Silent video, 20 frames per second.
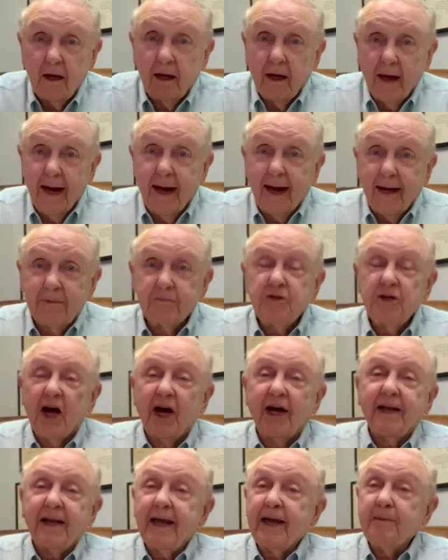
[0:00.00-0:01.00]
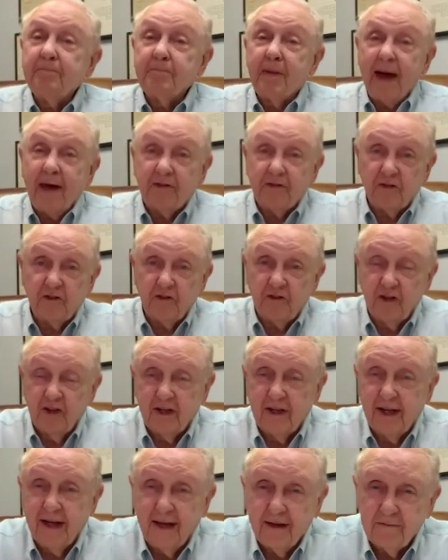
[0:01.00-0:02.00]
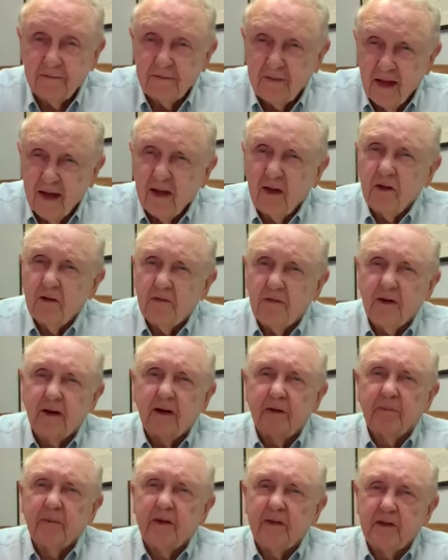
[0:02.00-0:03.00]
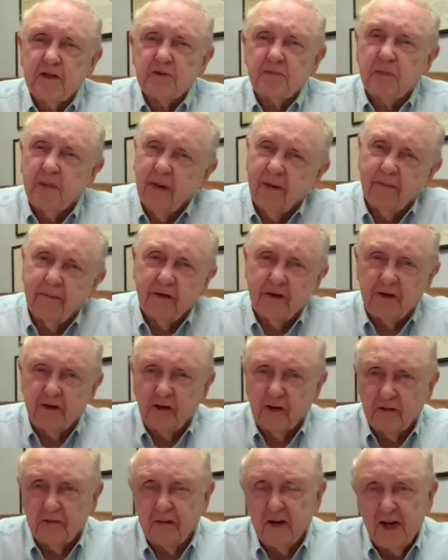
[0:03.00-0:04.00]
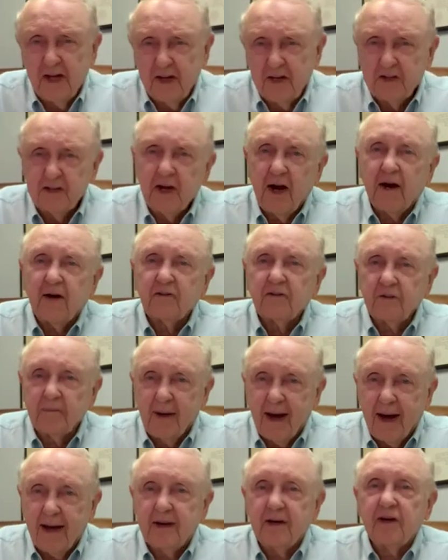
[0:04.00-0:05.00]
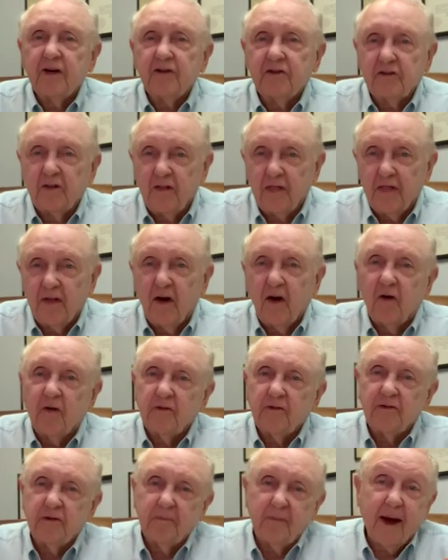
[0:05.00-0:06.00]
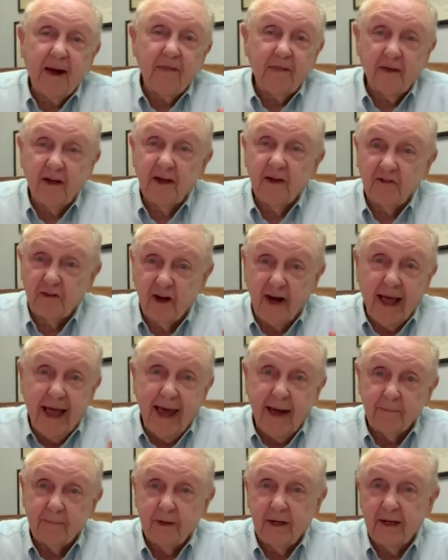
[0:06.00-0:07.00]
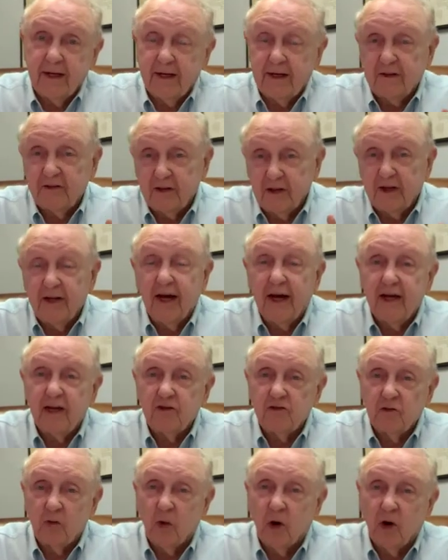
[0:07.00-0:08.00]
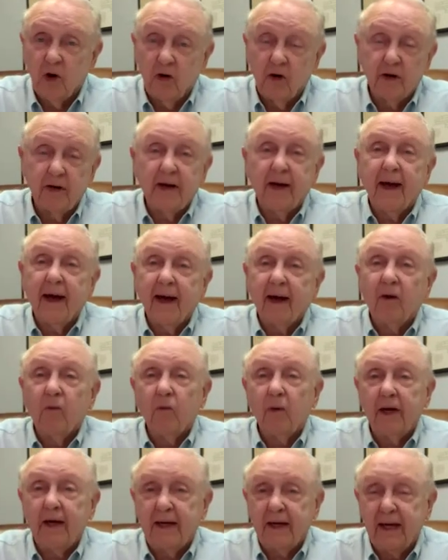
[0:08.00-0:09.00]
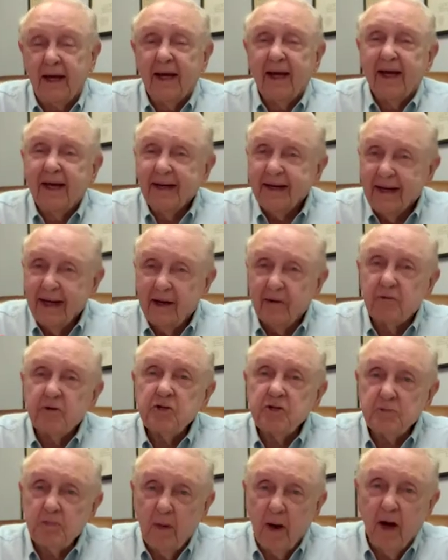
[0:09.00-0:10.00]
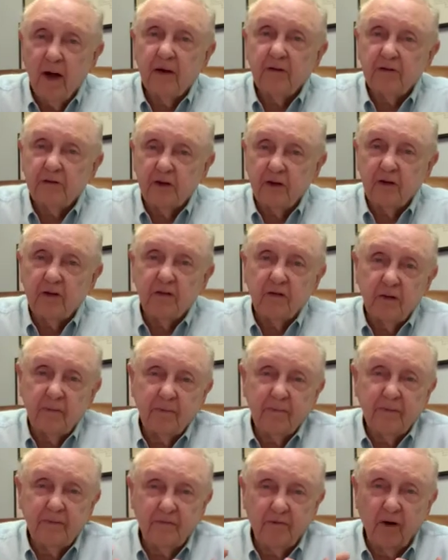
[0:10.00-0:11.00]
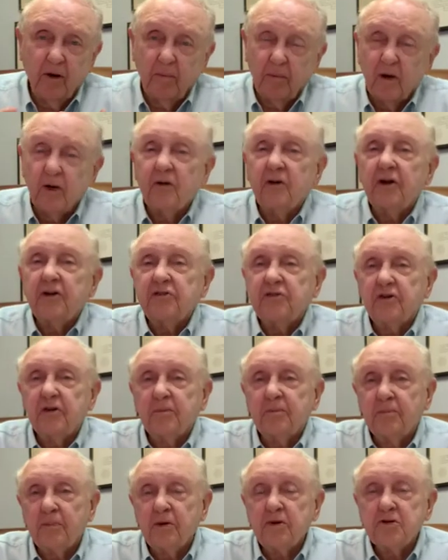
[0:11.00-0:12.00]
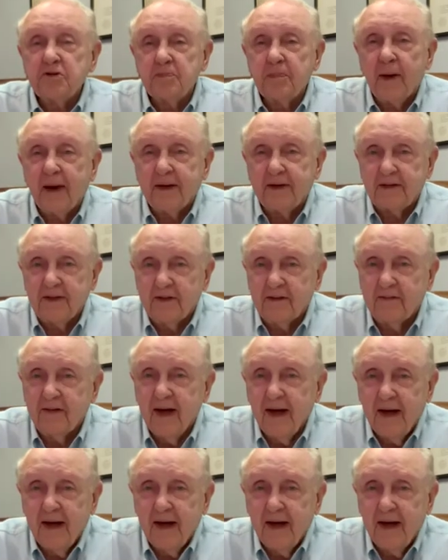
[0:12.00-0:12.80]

Hi, I'm John Ed Matheson, and thank you for giving me this privilege of sharing some ideas and thoughts about things that are happening in today's world and how we can respond to them from a Christian perspective.